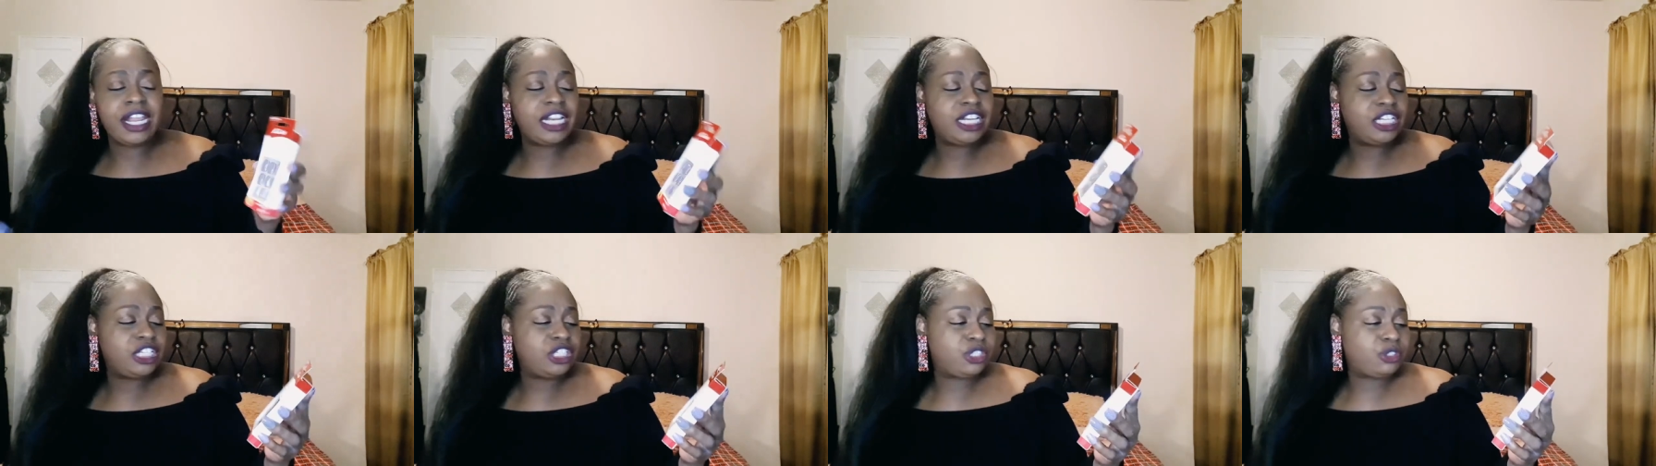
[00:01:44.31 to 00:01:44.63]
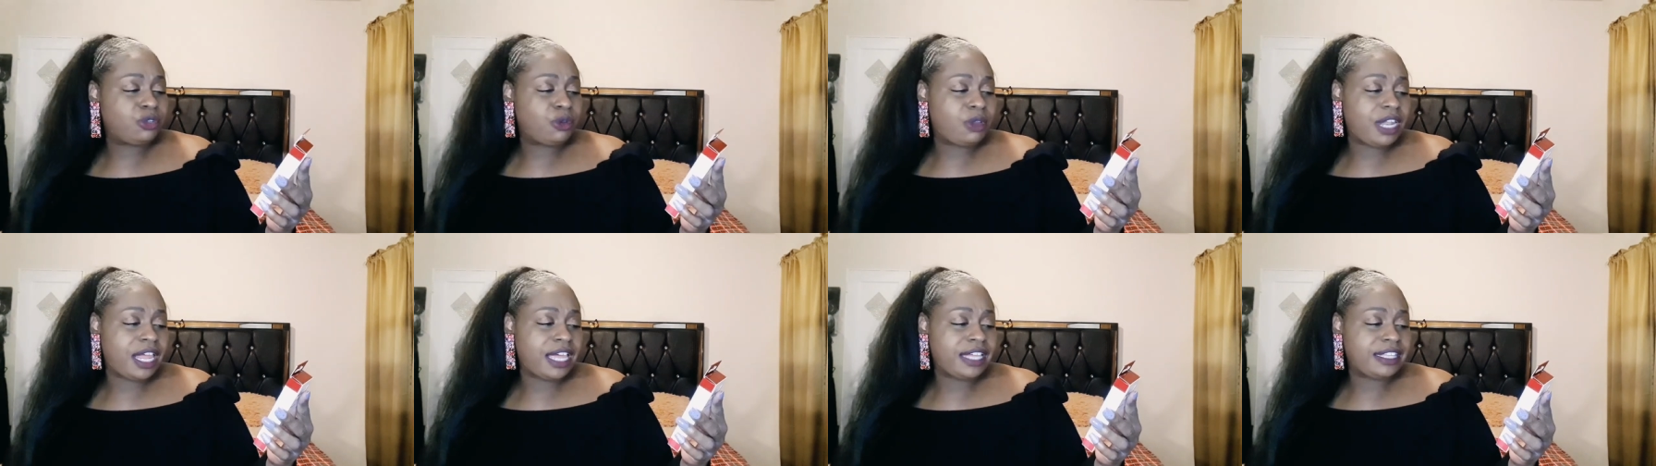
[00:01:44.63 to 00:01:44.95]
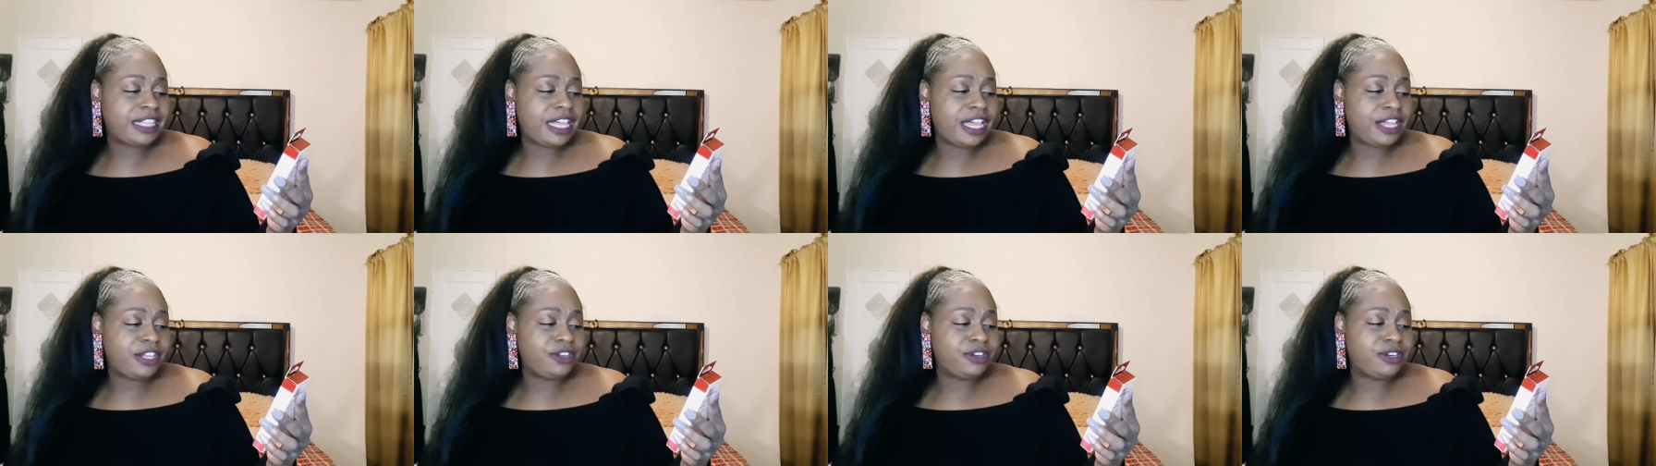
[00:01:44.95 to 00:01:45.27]
any store like
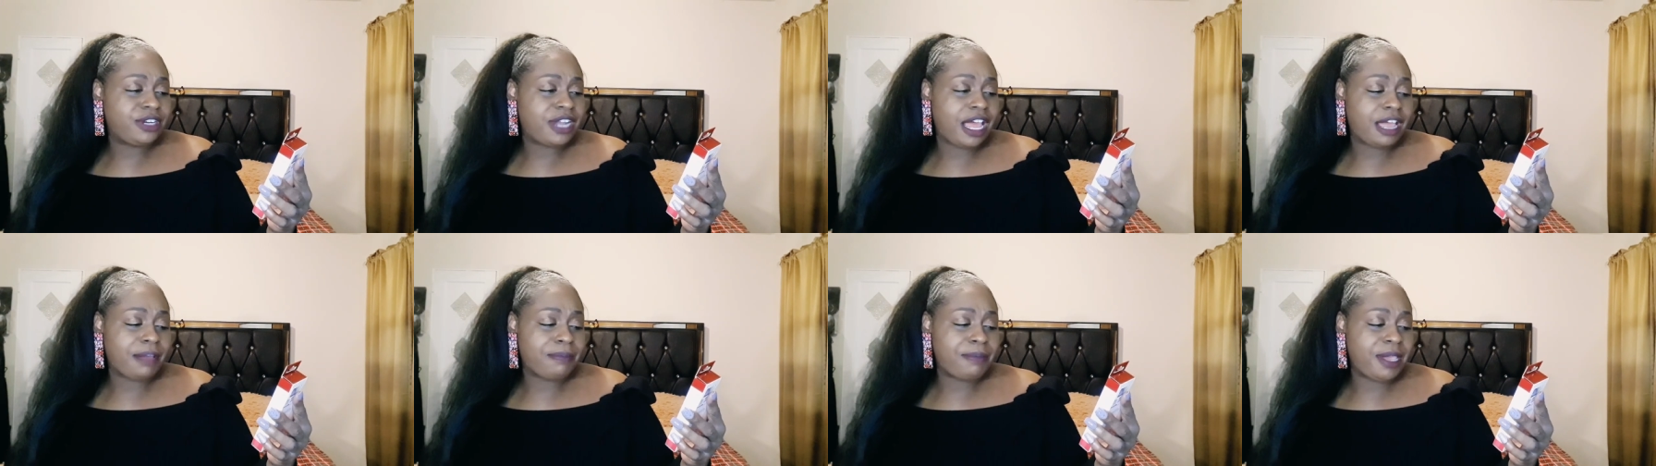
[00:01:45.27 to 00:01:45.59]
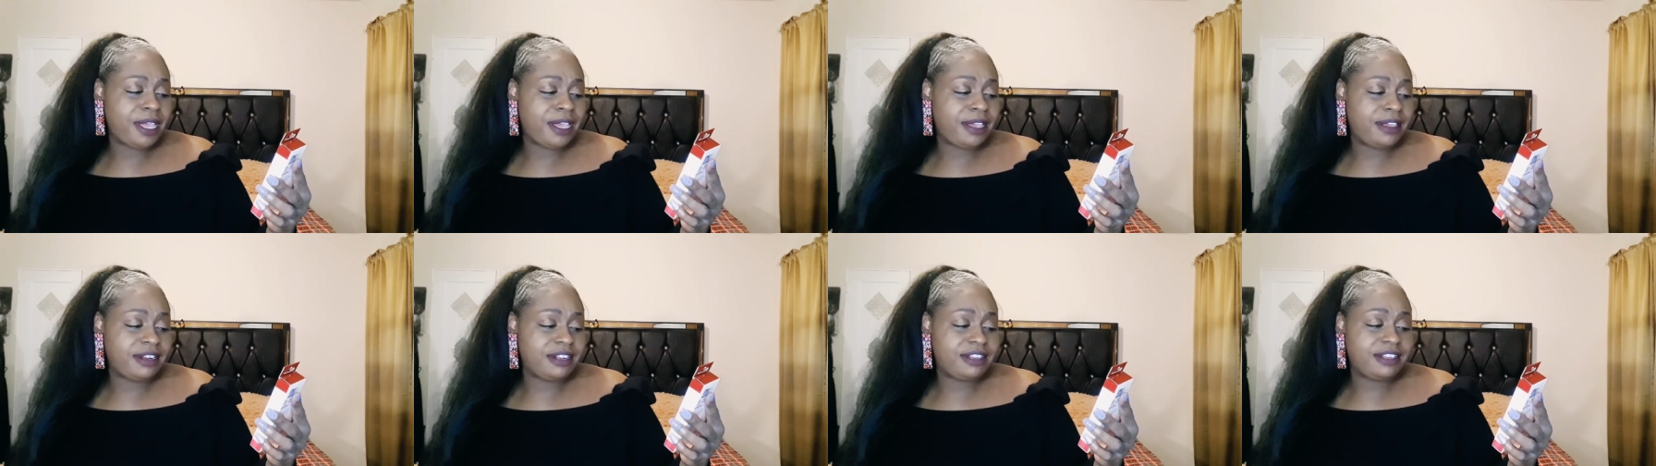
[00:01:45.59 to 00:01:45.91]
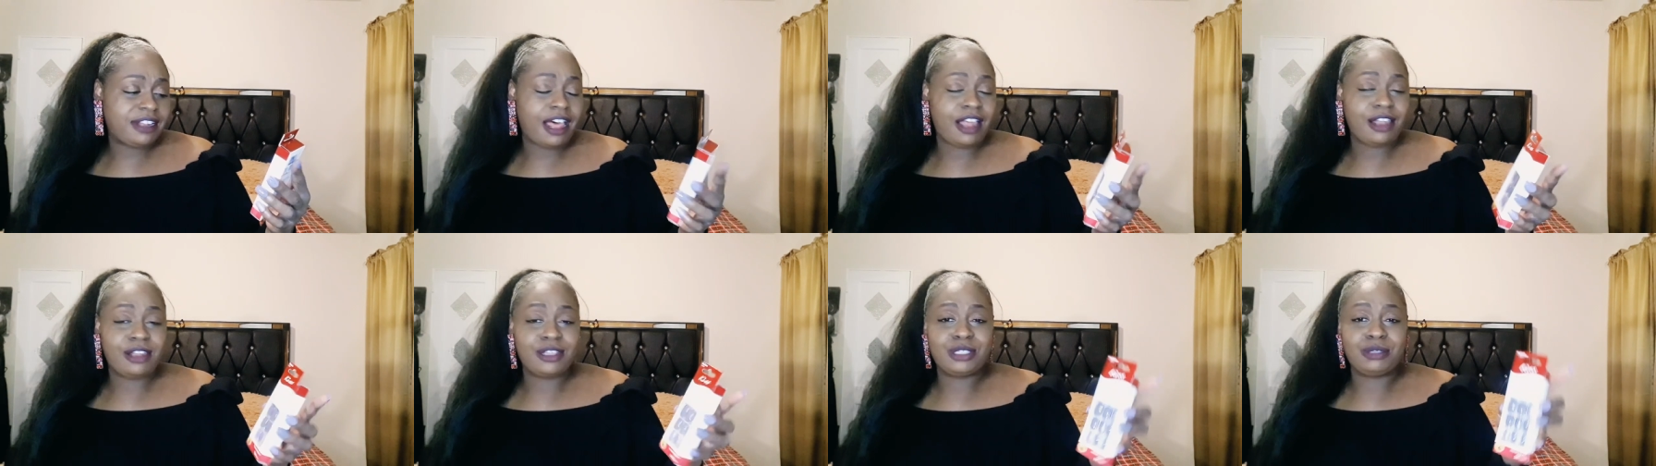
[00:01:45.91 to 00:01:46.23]
that, you're not paying a
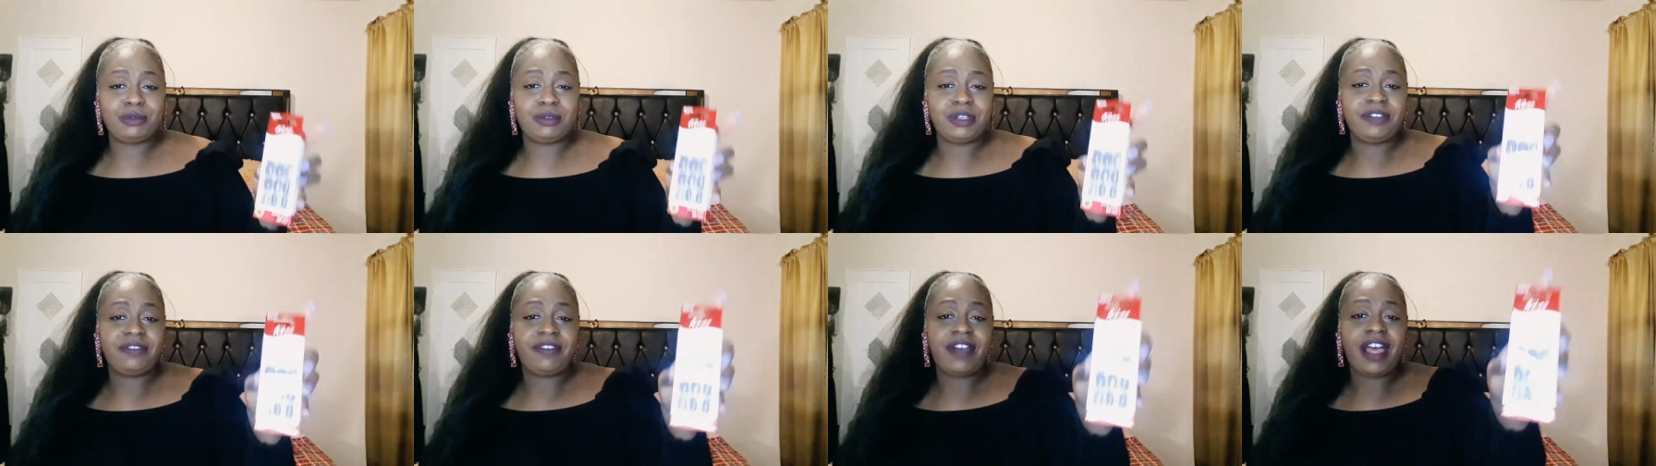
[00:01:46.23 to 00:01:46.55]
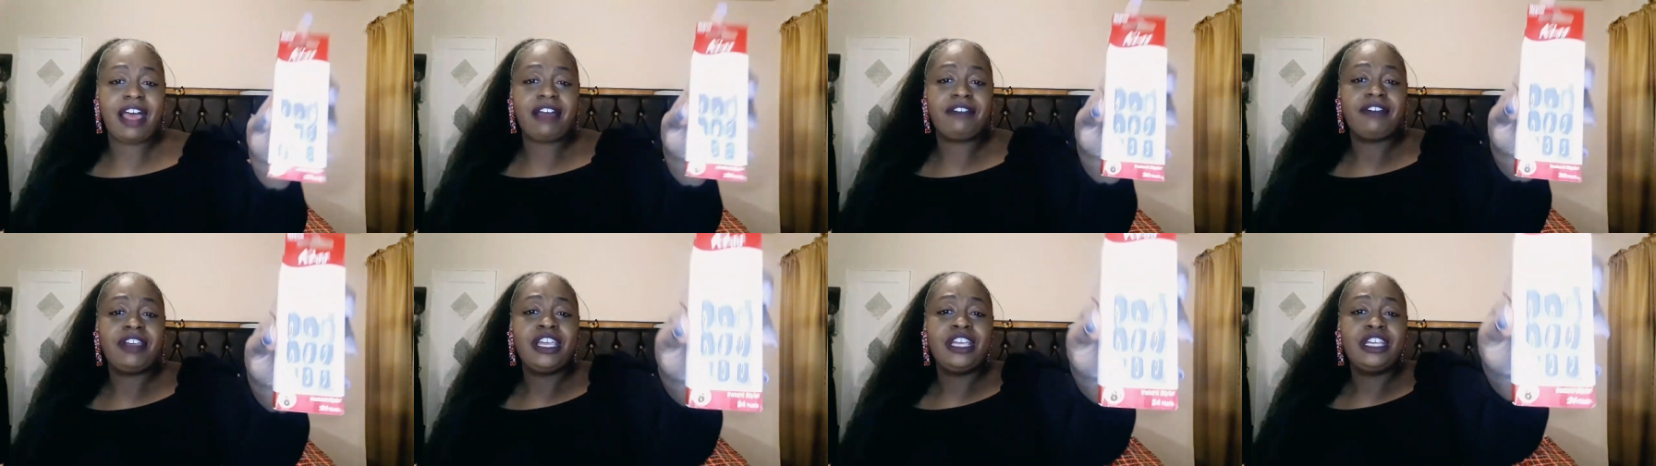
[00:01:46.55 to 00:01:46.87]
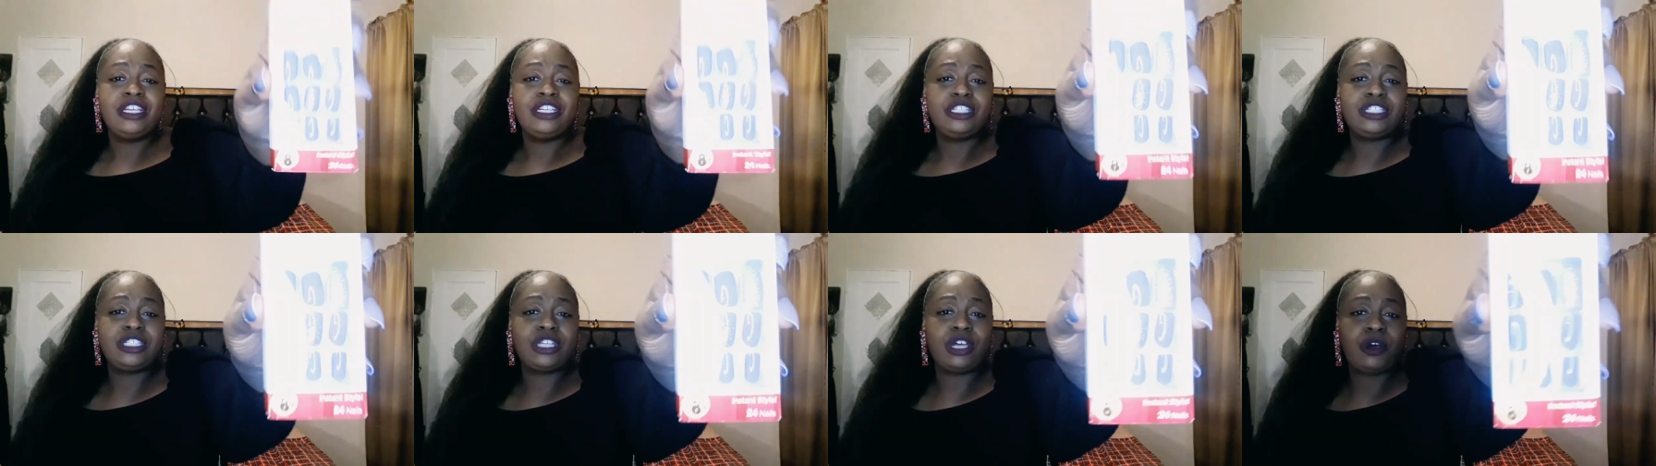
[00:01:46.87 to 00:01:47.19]
dollar twenty-five.
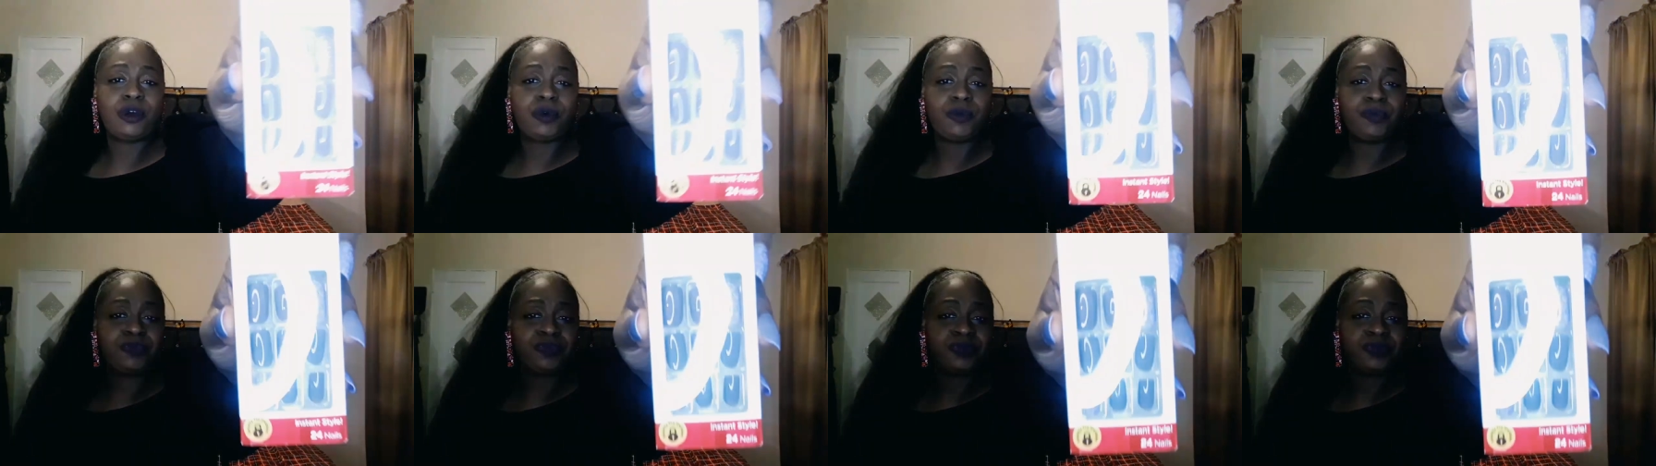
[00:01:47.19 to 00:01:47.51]
So